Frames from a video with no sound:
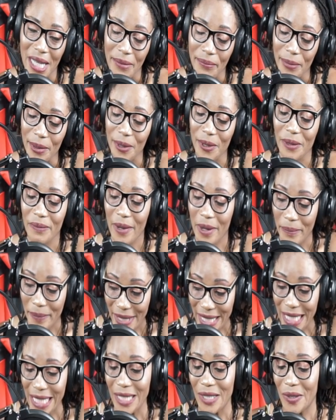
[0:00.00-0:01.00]
Because by
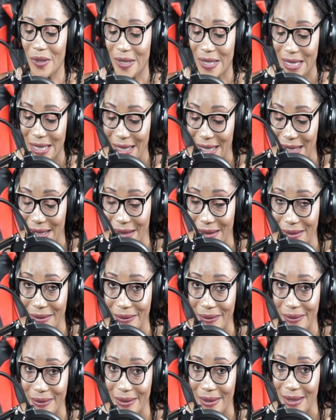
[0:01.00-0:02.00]
pitying yourself,
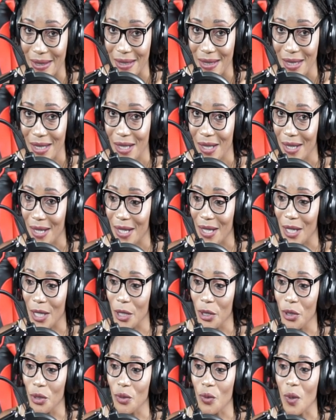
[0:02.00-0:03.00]

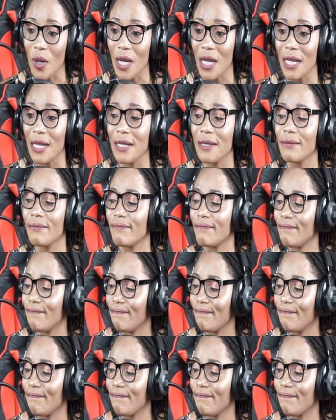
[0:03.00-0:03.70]
you are,